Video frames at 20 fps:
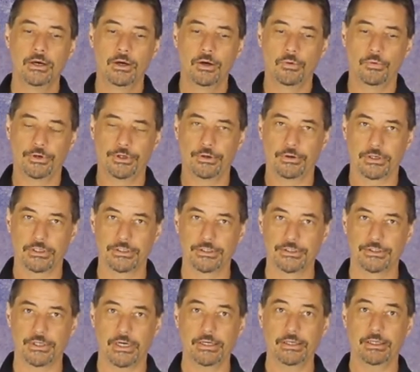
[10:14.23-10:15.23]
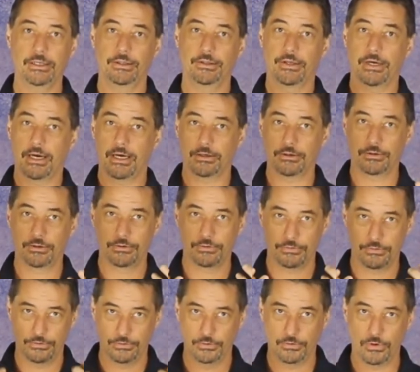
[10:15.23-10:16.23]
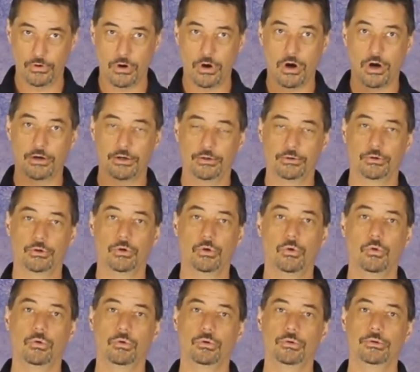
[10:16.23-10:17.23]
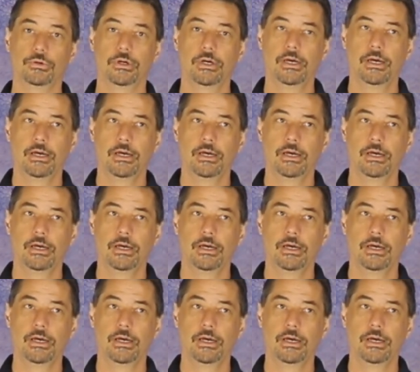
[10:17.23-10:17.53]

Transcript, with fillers: When you're exciting that through hot and cold,